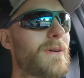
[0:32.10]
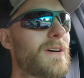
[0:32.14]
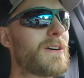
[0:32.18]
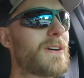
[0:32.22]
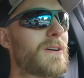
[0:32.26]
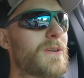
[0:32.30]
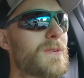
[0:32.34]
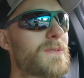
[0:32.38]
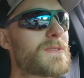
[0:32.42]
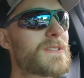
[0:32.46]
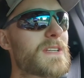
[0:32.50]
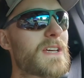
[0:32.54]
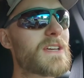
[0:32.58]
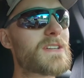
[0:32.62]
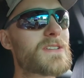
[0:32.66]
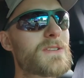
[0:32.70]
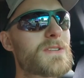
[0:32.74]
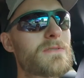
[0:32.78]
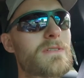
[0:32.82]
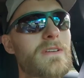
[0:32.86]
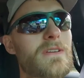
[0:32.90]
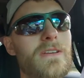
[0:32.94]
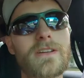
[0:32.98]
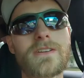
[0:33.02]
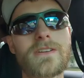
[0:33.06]
Who says you
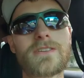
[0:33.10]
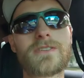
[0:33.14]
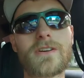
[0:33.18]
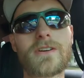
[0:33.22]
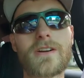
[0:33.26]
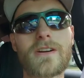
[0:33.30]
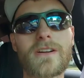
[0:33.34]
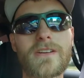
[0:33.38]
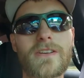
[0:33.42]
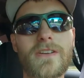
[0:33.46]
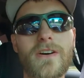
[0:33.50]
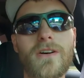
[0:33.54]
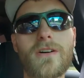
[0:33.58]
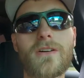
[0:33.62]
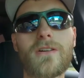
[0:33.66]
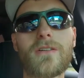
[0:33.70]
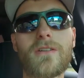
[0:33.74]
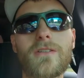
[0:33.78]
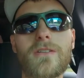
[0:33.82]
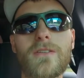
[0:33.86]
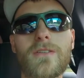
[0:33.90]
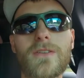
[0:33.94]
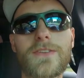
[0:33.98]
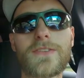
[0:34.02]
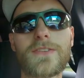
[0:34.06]
need a truck to
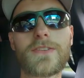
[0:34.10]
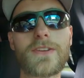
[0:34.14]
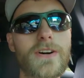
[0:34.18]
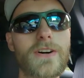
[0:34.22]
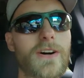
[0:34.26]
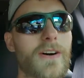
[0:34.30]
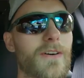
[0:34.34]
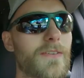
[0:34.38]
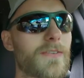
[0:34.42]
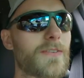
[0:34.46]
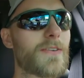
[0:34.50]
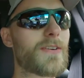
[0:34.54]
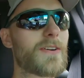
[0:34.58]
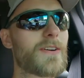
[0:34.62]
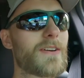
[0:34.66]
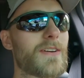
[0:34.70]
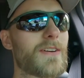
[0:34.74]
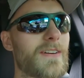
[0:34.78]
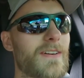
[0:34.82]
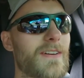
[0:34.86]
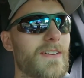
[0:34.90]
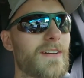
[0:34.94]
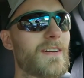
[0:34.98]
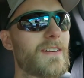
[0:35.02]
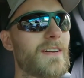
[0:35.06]
haul stuff?
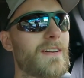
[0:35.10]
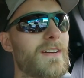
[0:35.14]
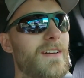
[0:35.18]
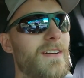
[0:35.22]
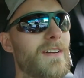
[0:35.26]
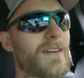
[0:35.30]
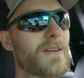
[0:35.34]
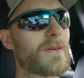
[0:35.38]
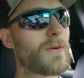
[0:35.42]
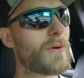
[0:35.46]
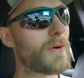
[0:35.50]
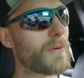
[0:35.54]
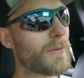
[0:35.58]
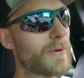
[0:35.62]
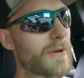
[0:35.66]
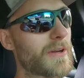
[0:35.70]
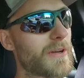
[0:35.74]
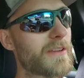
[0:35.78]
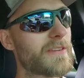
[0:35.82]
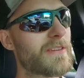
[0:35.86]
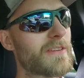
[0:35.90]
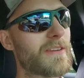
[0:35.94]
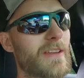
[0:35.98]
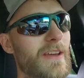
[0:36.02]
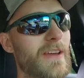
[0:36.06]
When we
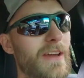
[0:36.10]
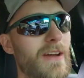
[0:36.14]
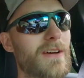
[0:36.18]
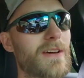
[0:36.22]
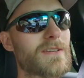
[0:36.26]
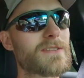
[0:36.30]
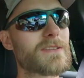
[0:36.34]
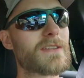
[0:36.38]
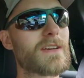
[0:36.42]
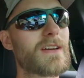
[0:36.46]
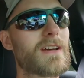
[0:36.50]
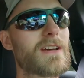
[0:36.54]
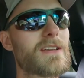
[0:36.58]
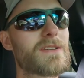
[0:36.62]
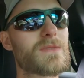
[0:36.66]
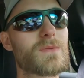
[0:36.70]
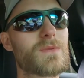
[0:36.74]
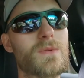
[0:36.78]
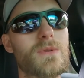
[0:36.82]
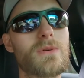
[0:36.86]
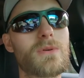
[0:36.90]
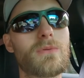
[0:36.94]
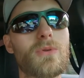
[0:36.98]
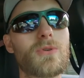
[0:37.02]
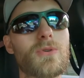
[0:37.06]
get to the house, guys,
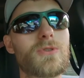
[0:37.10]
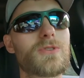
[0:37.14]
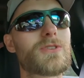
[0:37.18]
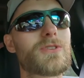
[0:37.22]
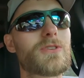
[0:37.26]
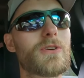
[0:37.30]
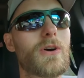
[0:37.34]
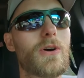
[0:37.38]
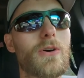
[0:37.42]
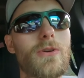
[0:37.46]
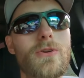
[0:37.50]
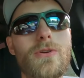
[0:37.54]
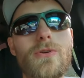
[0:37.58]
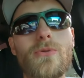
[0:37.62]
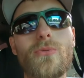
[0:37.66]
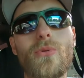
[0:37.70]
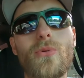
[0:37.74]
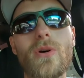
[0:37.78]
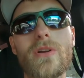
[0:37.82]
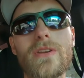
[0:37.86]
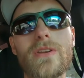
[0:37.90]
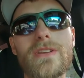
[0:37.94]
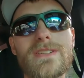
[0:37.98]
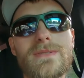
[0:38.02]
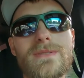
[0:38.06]
we will show you
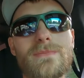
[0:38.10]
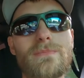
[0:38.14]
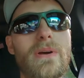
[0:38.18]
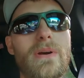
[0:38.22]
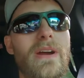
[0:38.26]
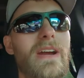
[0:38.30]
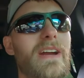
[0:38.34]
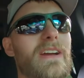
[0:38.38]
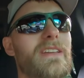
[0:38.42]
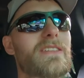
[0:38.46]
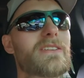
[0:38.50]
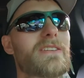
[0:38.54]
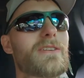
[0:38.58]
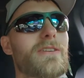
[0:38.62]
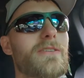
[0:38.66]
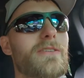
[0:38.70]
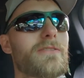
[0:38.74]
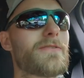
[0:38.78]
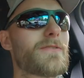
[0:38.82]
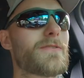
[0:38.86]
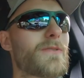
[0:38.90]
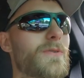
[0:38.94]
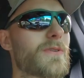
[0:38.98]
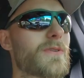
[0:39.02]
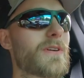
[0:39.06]
what is back there if
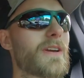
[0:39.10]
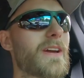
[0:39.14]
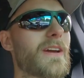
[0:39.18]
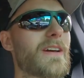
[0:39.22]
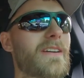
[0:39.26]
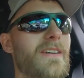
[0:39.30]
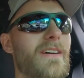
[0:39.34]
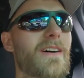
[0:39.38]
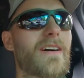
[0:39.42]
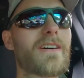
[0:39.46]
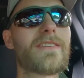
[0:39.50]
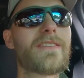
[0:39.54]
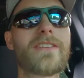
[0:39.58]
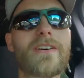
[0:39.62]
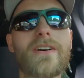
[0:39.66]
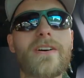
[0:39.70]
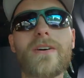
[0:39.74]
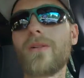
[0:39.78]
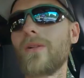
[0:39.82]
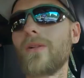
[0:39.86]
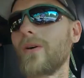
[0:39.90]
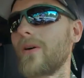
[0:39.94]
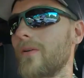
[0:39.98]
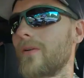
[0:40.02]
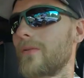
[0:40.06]
you cannot
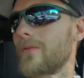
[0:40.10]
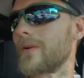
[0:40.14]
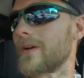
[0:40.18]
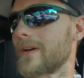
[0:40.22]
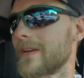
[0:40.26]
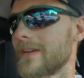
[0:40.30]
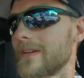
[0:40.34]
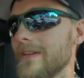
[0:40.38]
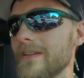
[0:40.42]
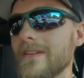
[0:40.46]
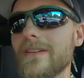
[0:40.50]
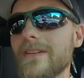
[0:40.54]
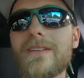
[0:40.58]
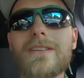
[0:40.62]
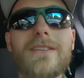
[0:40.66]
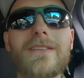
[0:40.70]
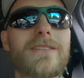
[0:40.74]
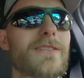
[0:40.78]
tell already.